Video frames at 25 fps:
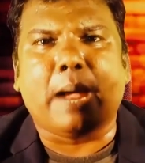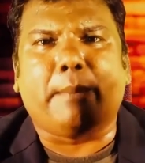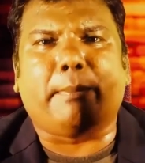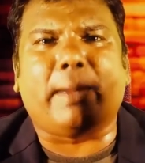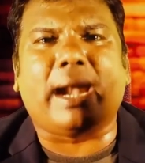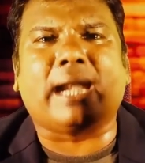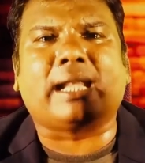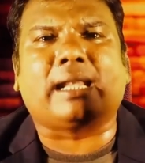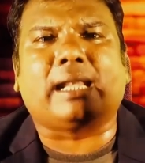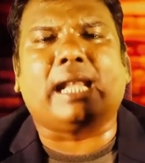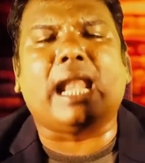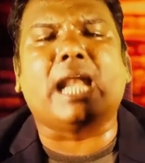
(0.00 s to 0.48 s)

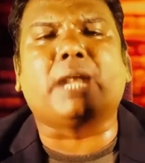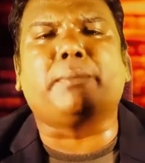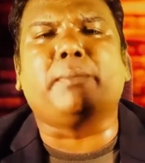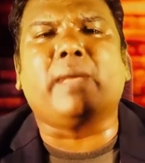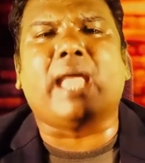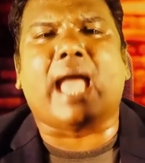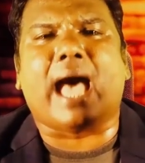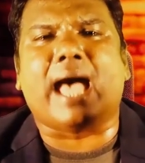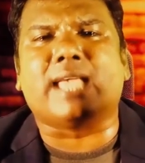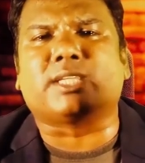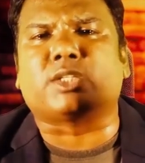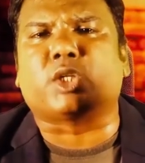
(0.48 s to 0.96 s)
But let
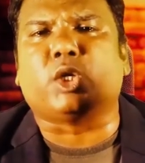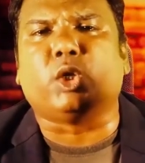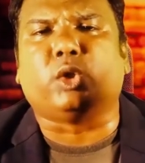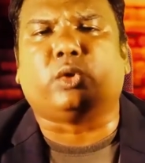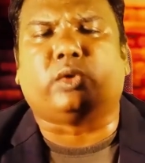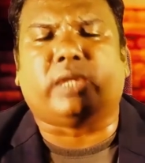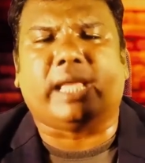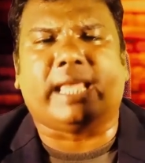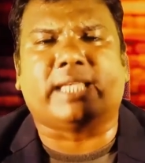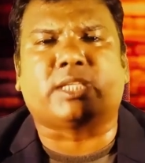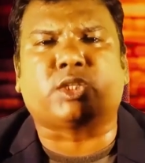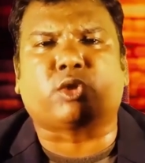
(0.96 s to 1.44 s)
me ask you
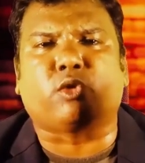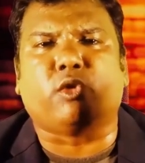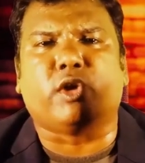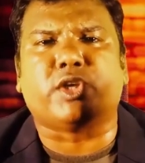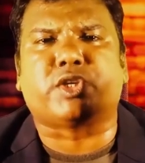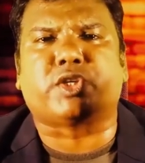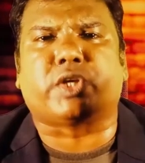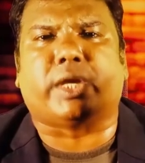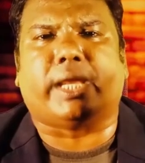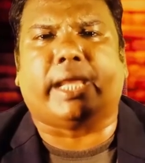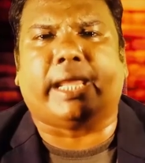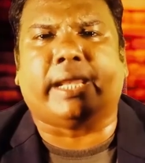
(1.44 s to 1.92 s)
this
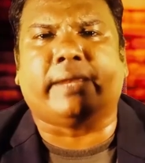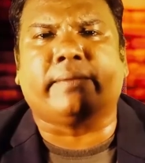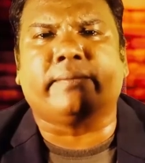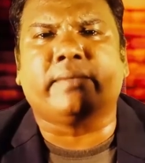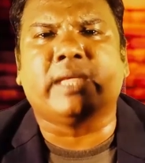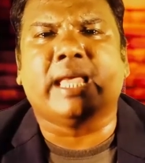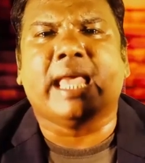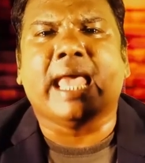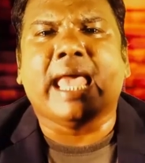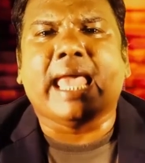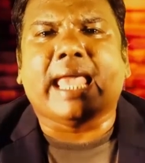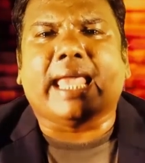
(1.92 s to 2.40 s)
question,
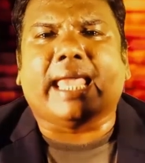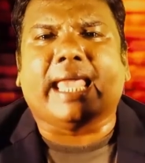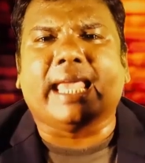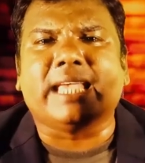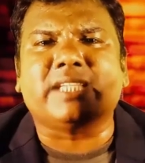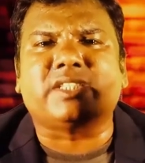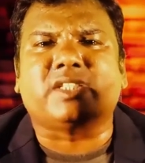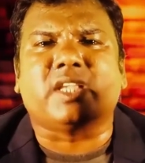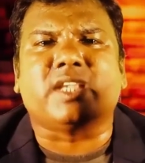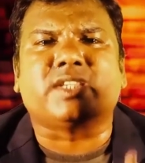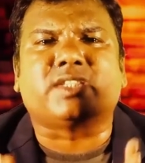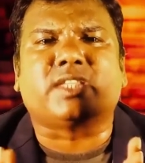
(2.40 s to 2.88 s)

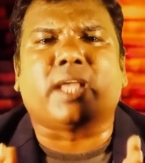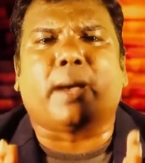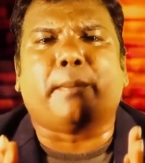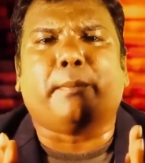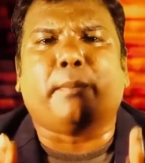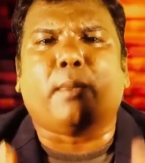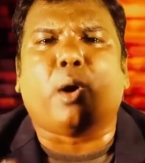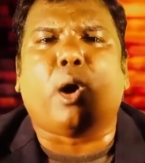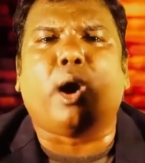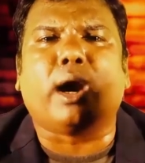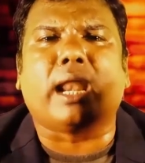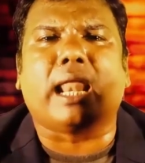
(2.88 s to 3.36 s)
is this the
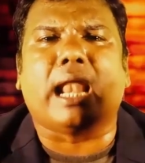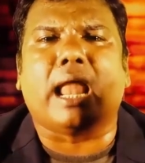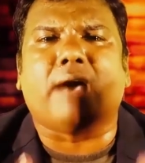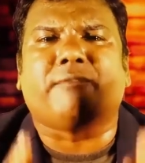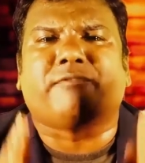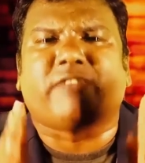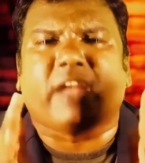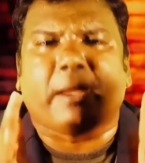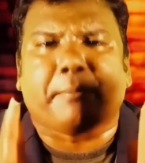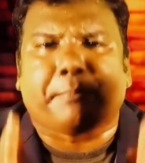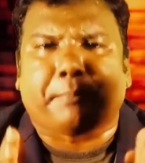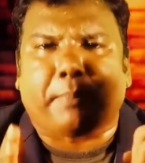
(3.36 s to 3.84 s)
model
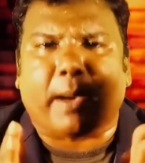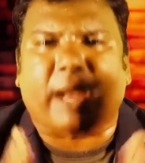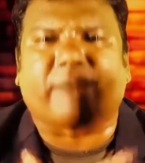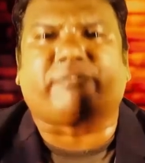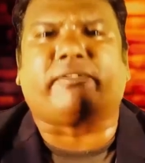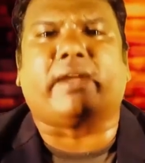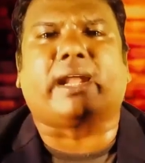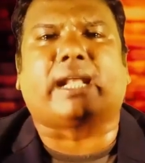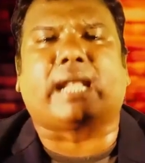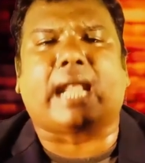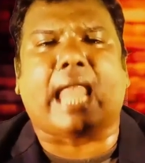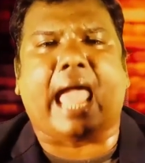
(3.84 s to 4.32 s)
of a
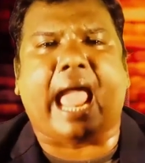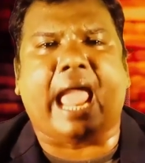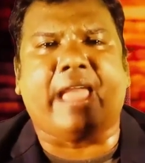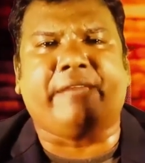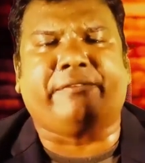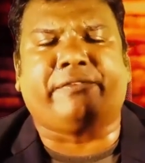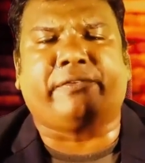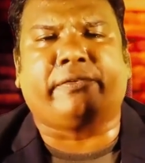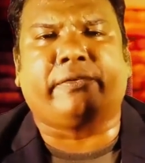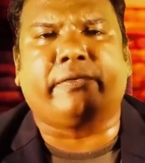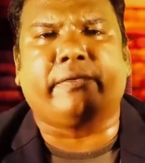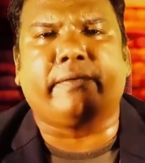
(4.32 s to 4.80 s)
perfect
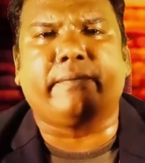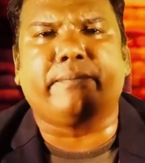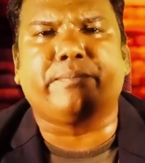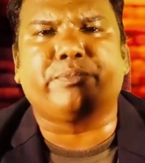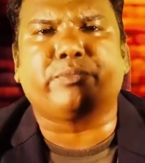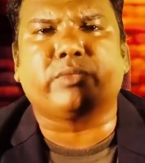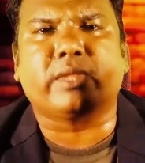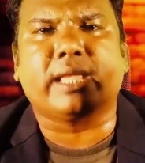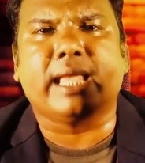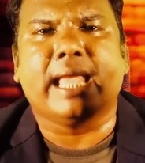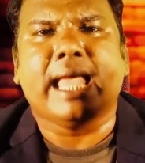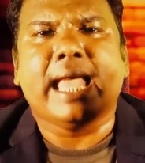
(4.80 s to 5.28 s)
life?
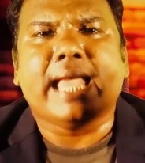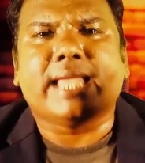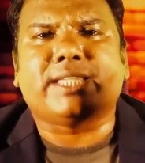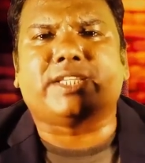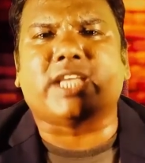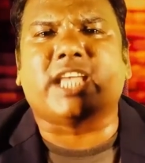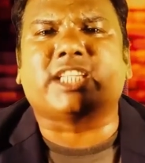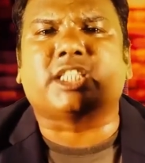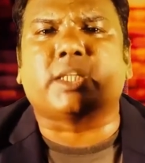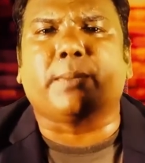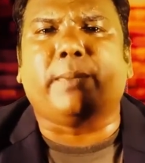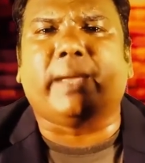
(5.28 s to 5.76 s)

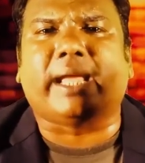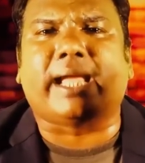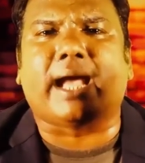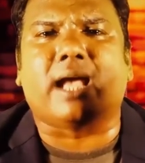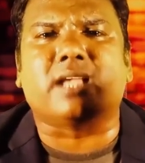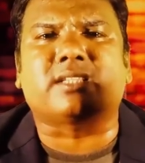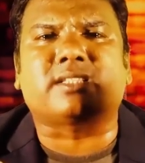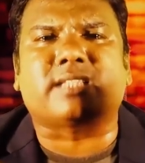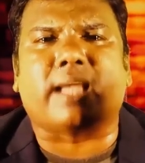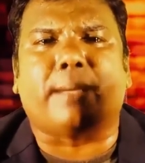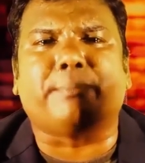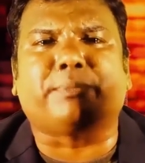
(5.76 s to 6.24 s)
Just
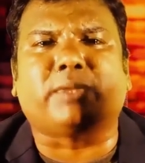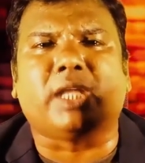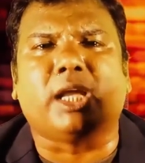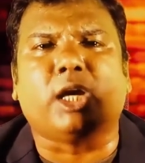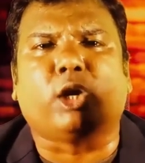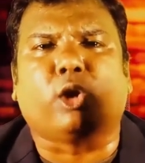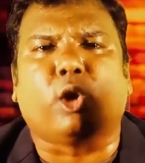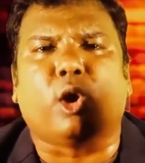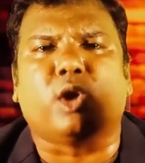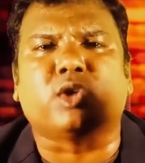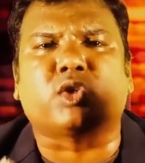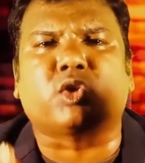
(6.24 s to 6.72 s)
because
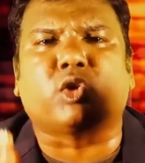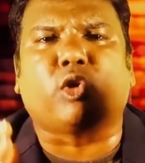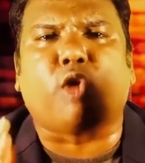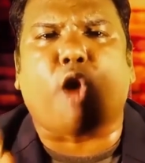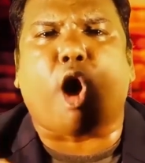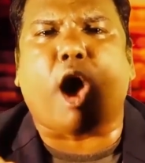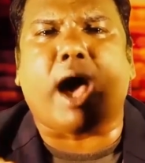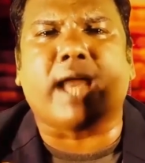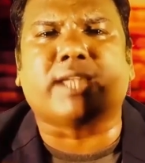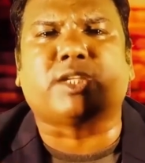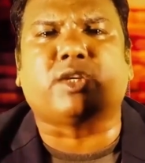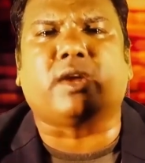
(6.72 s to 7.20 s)
something grows
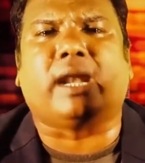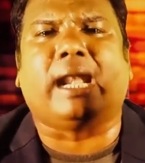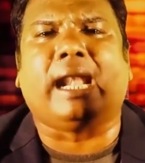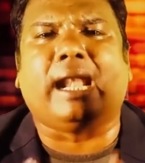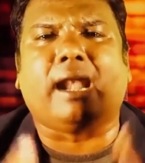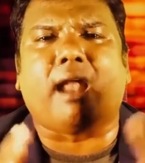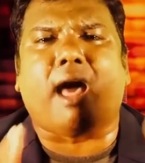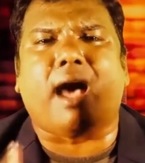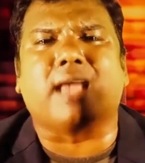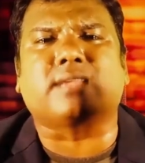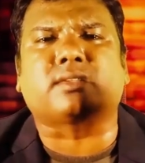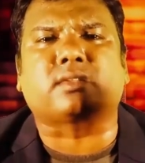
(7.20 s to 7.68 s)
large
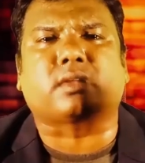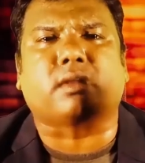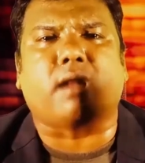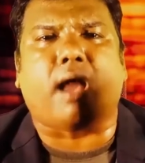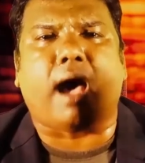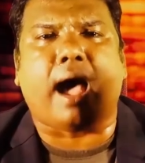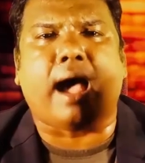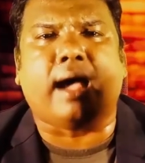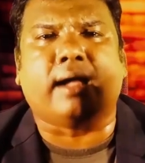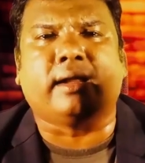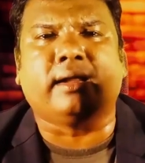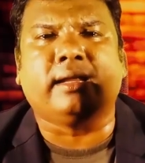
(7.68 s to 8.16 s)
and lasts
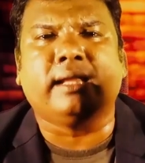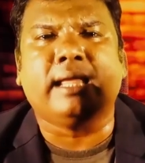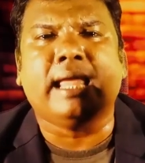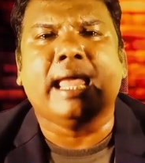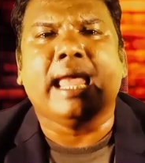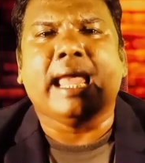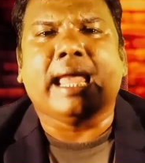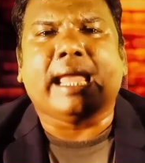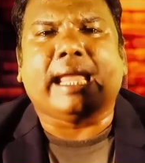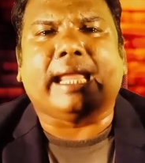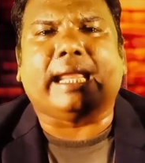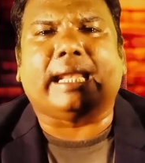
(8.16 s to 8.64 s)
long,
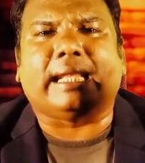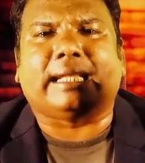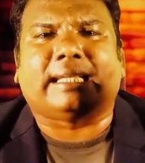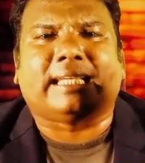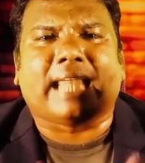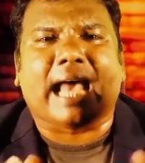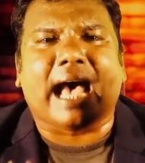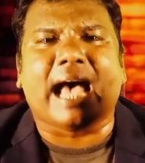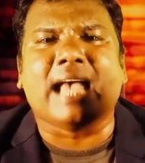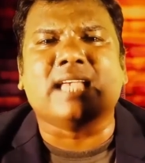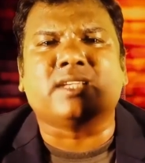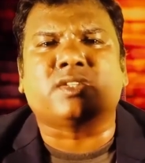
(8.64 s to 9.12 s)

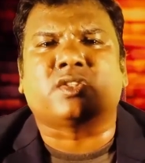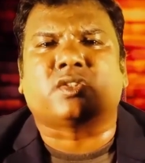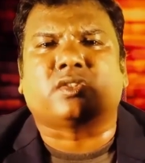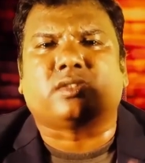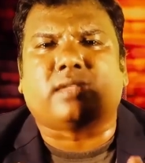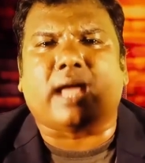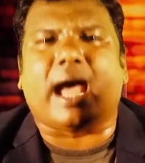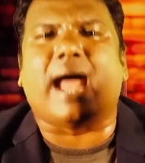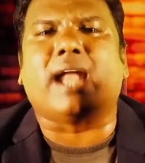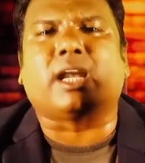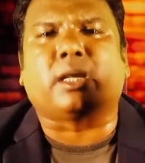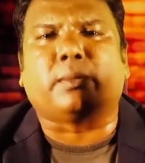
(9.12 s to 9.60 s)
does
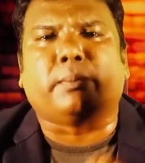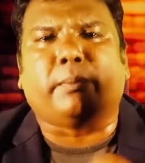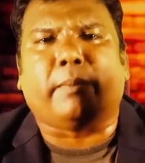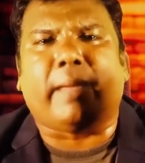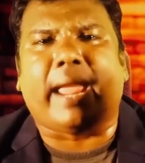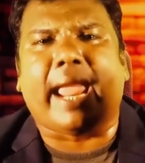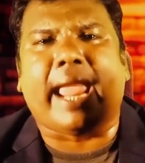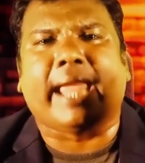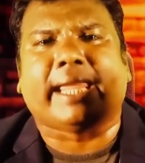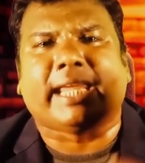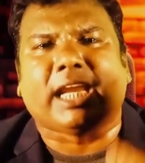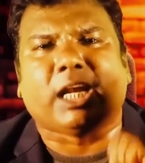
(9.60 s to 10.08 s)
that
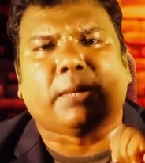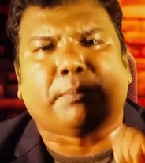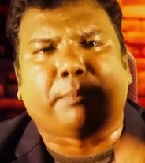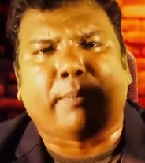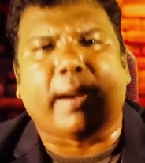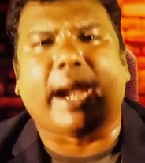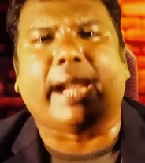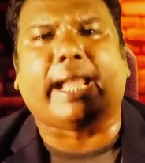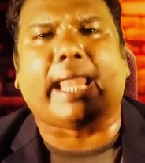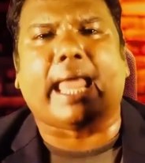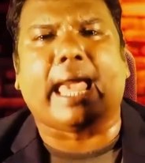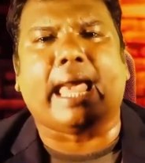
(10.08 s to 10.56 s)
make it
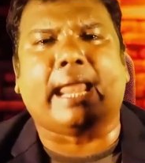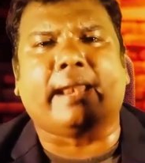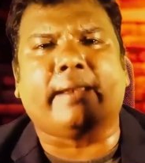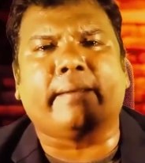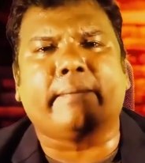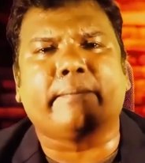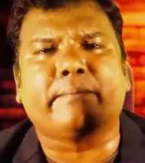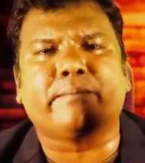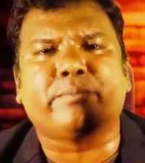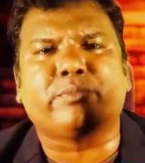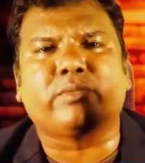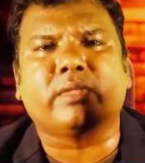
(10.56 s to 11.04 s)

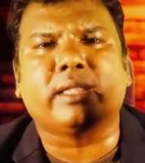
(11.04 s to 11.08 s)
better?